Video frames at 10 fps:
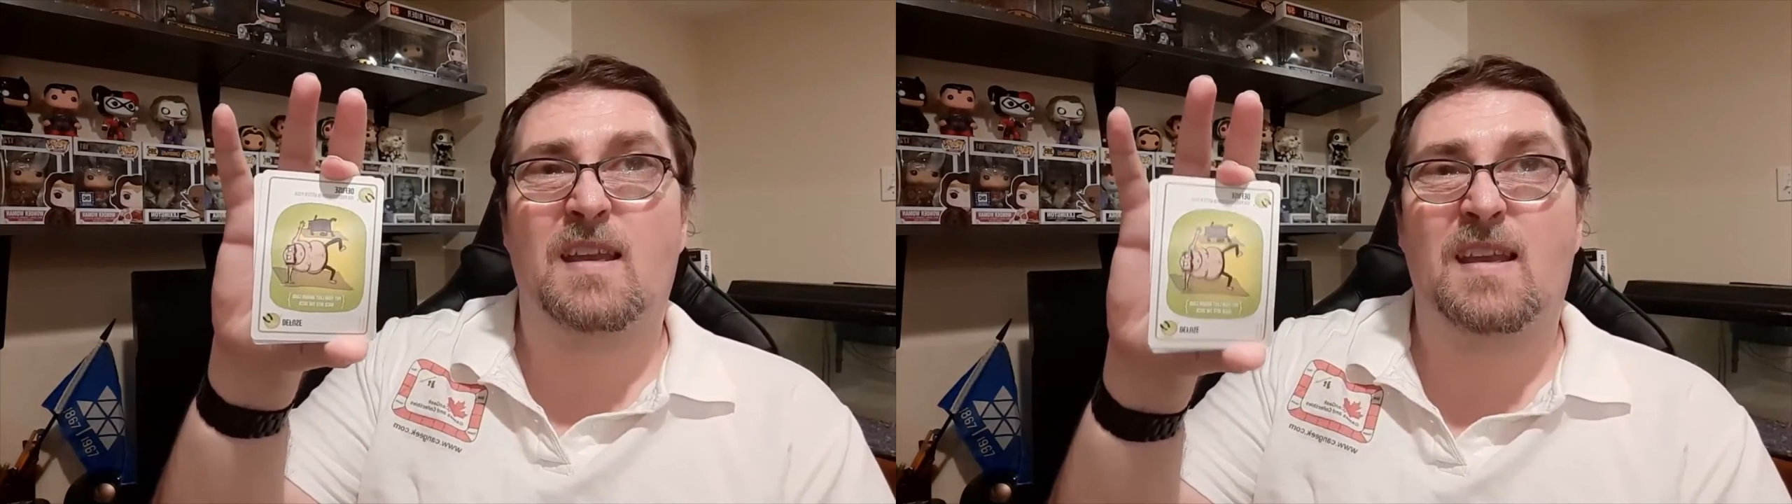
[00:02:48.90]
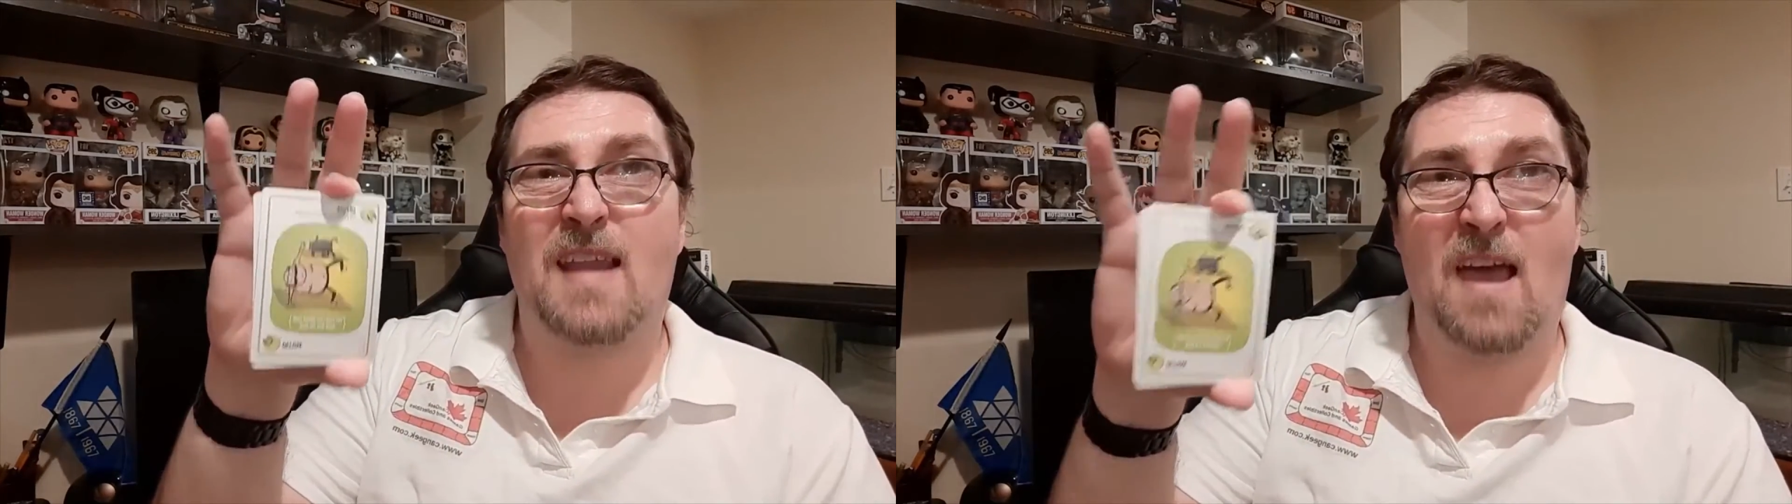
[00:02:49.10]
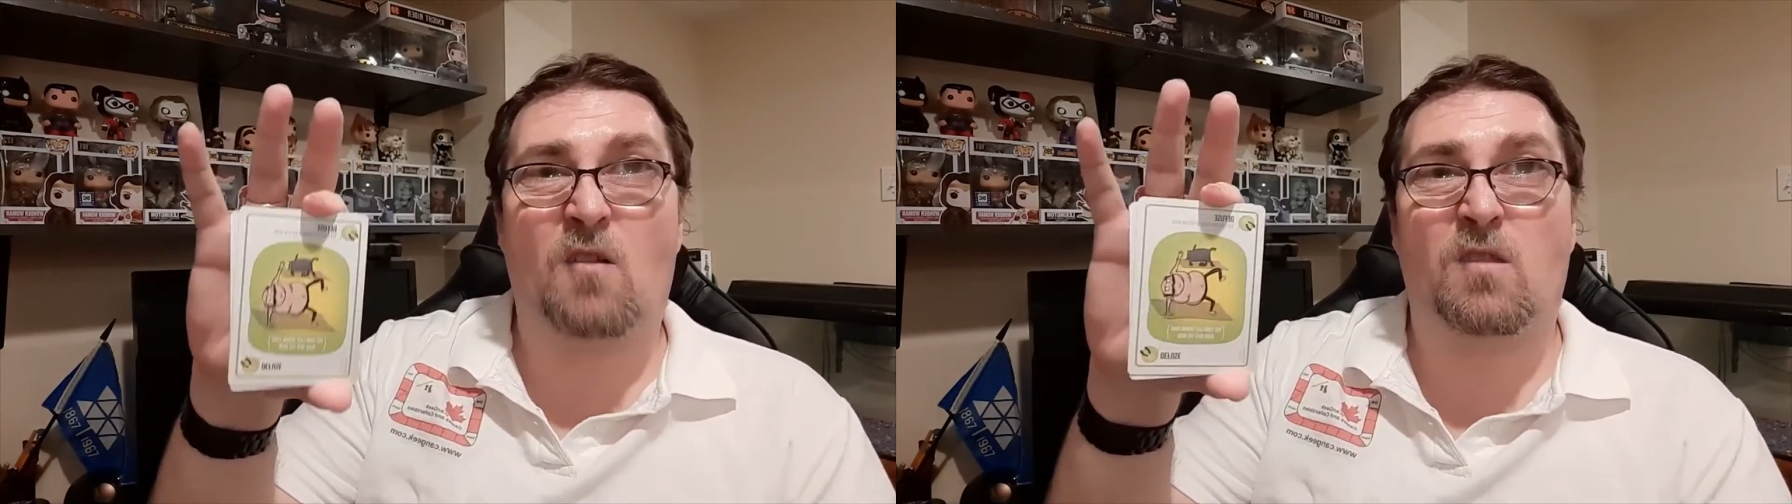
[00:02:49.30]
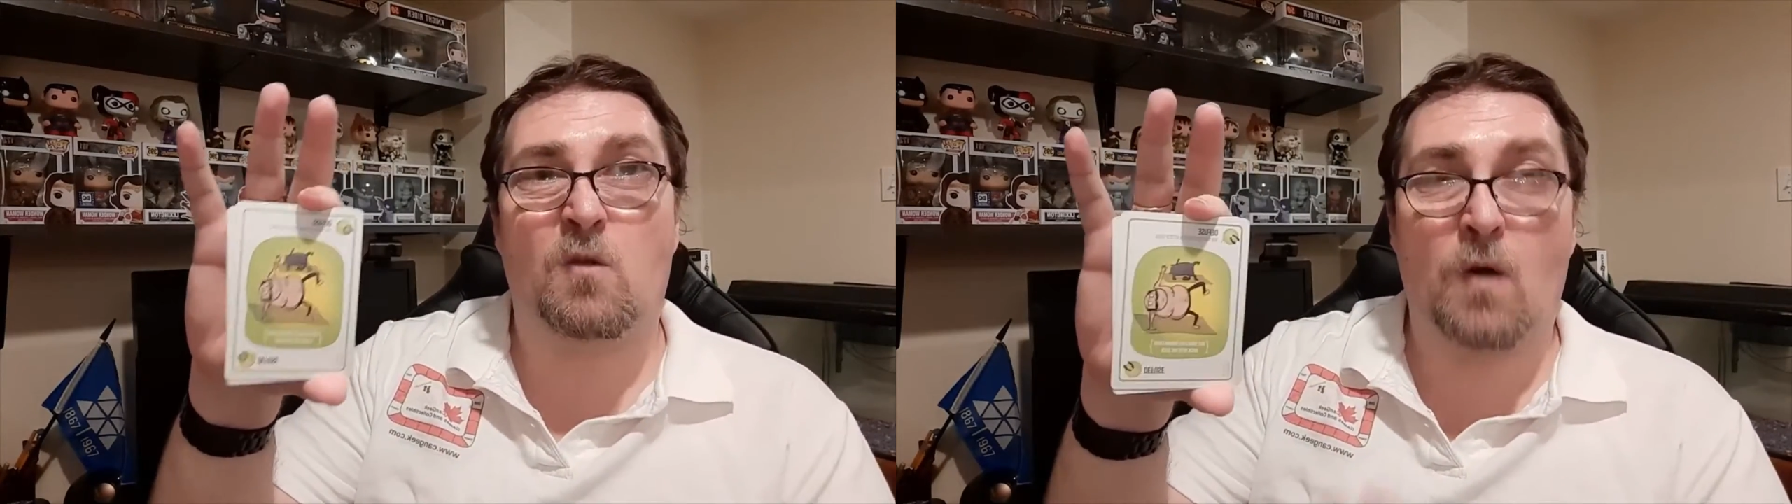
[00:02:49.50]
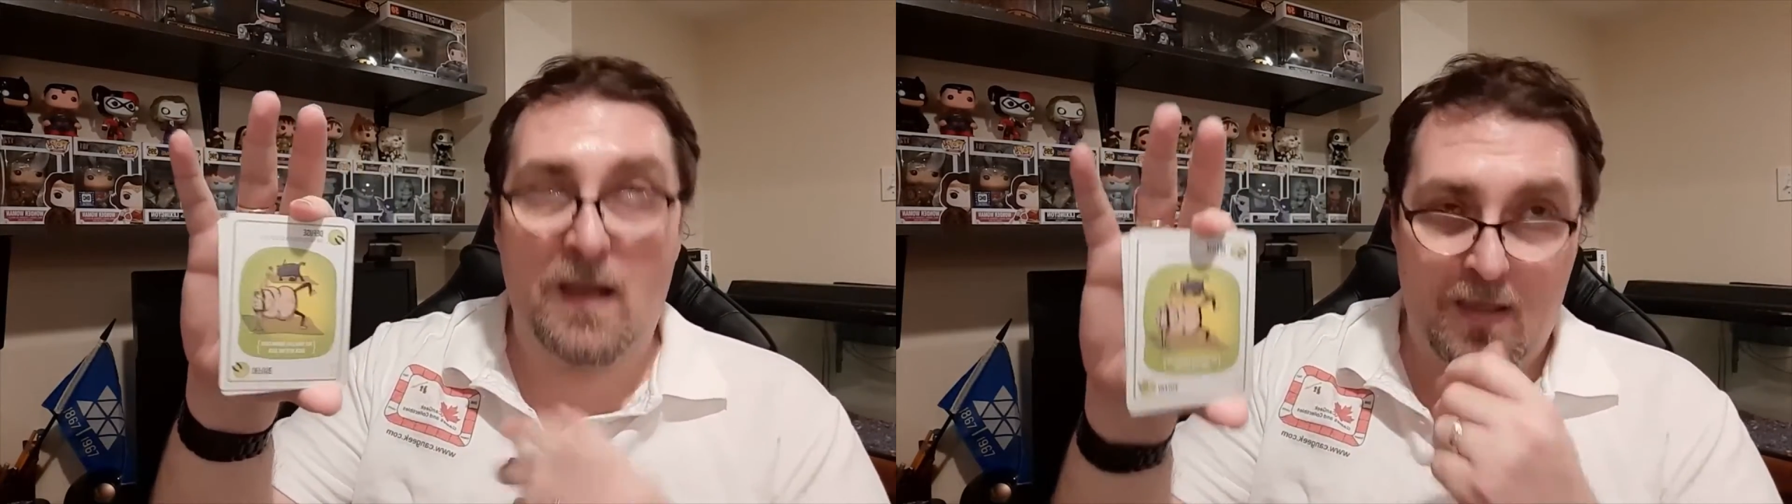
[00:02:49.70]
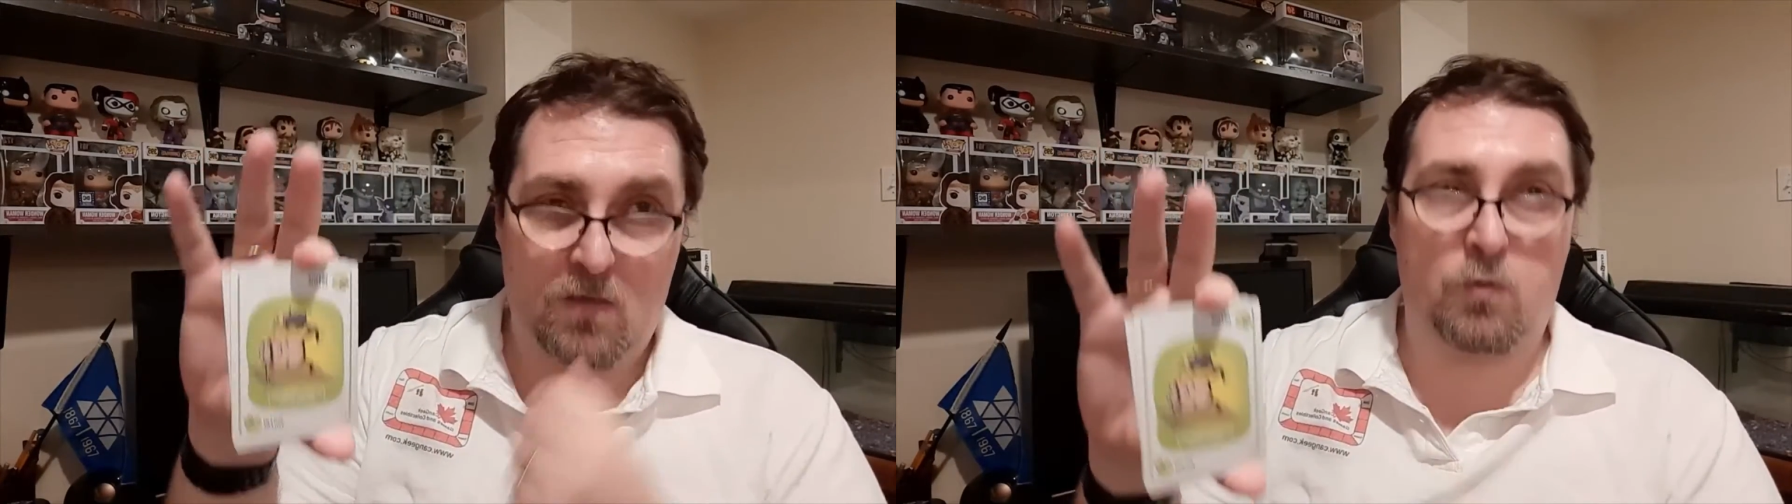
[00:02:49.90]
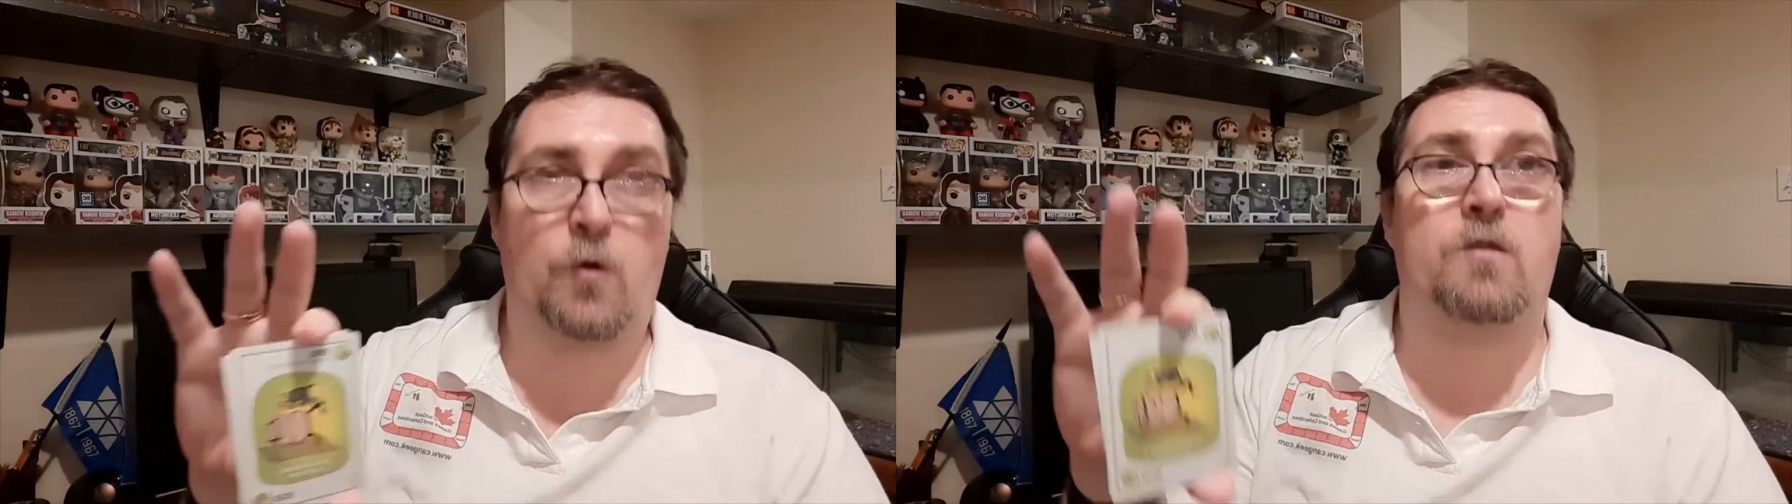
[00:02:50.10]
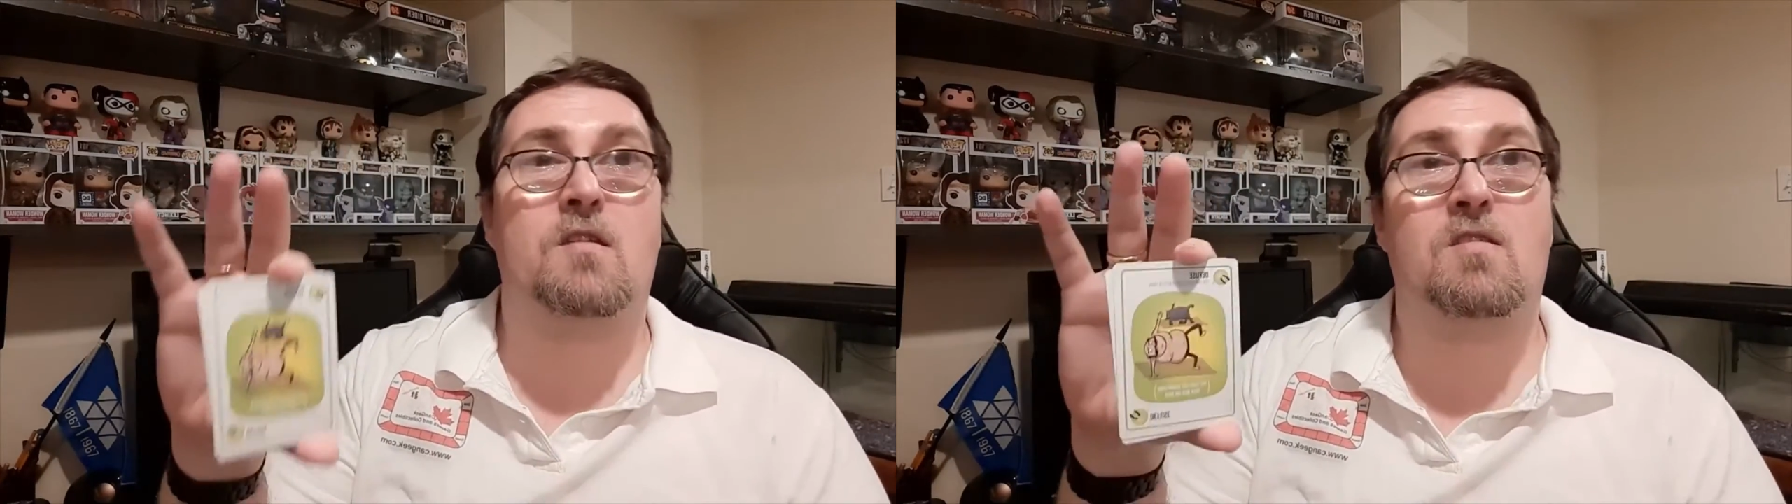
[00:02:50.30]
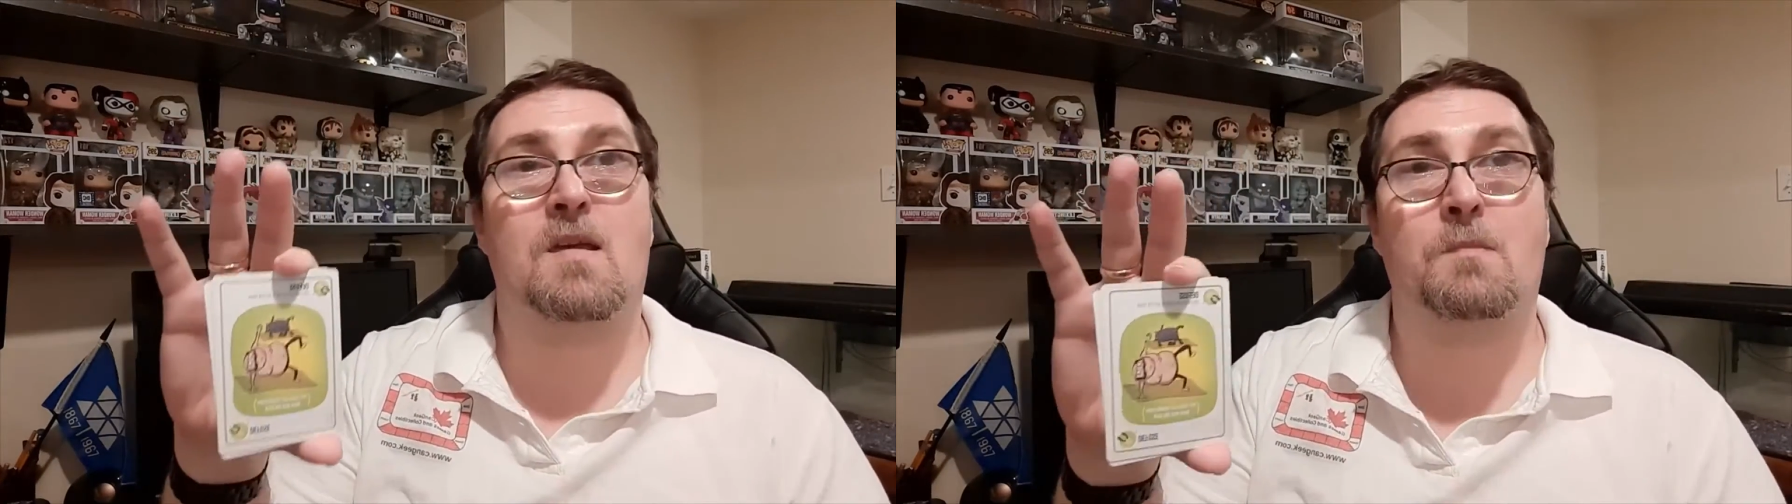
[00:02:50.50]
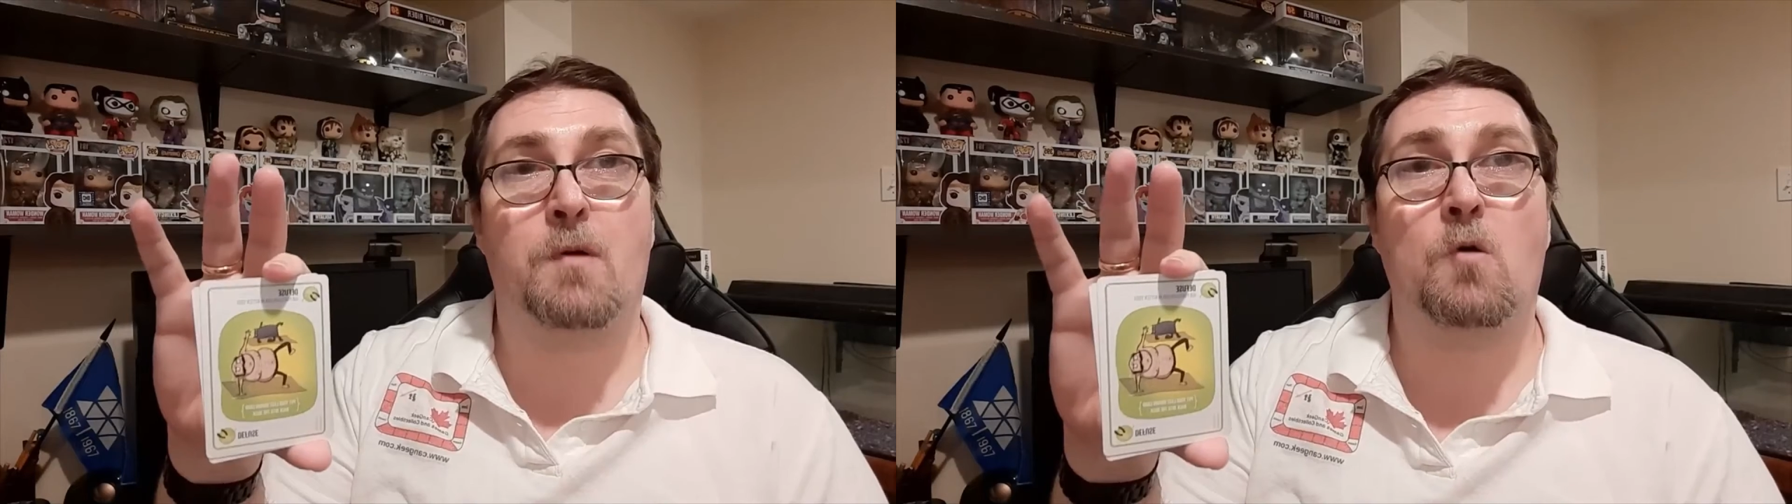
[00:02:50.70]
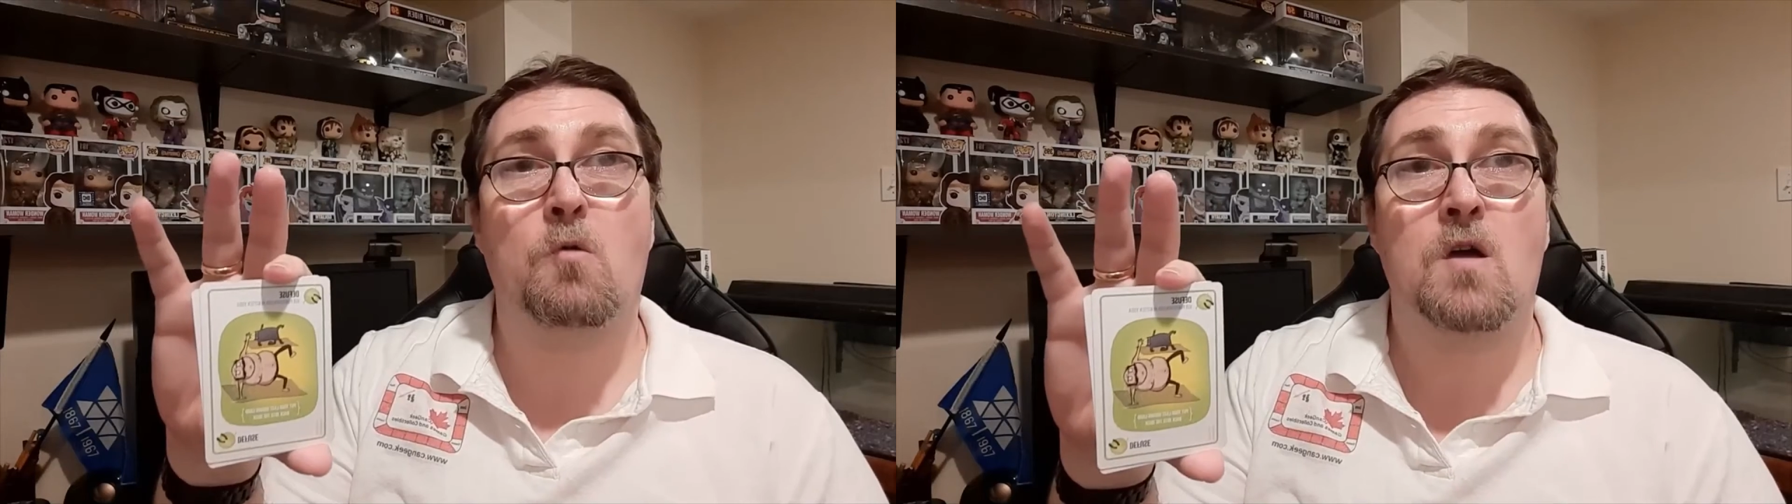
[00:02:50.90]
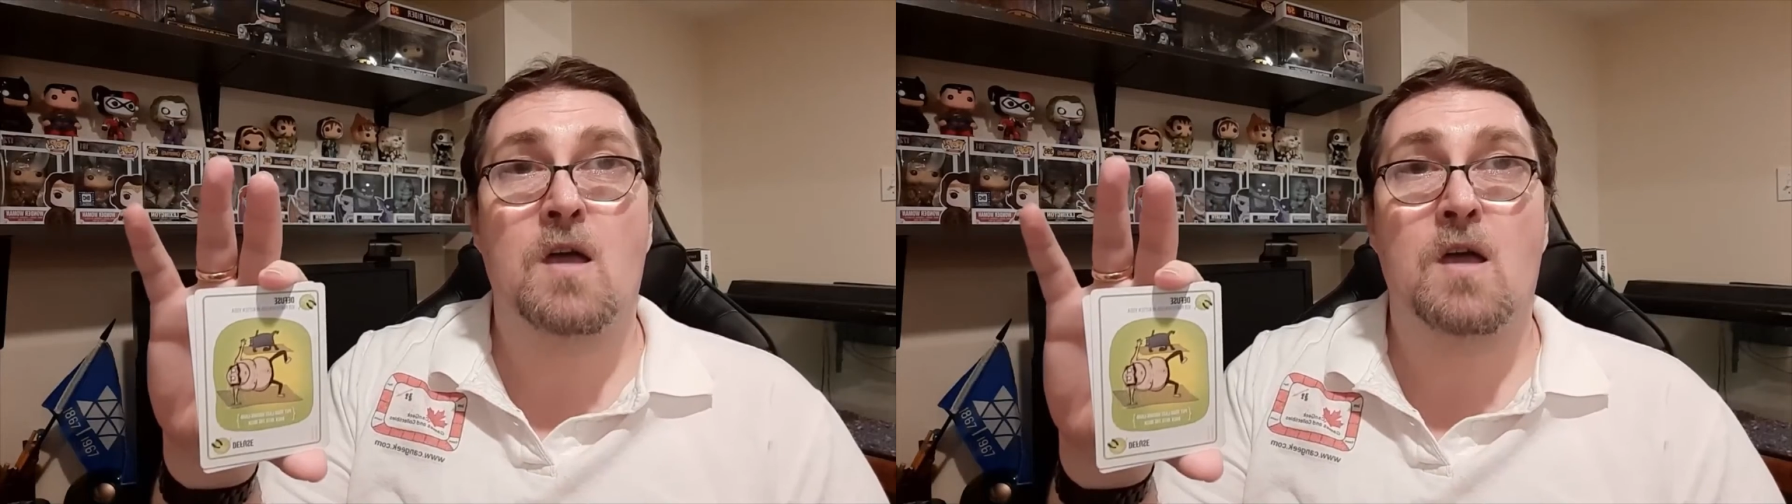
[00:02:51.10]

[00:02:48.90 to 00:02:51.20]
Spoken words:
Now, the way this works is simple.